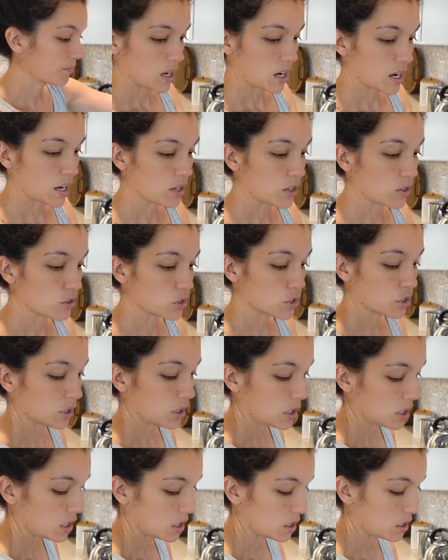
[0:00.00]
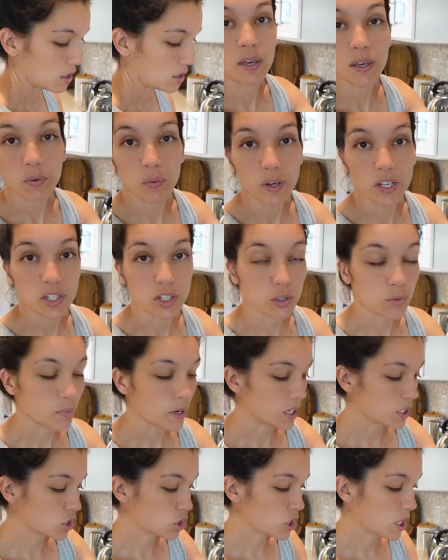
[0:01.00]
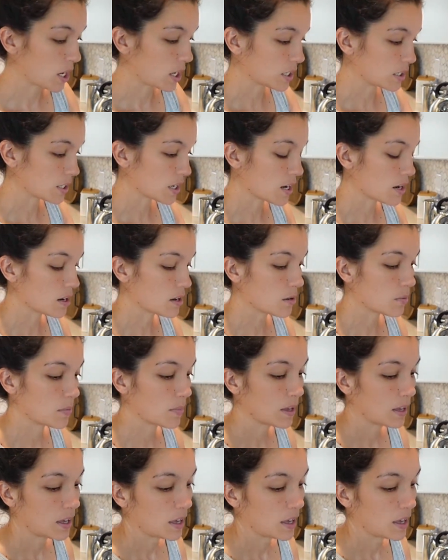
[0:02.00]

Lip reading: I usually make way too much at a time,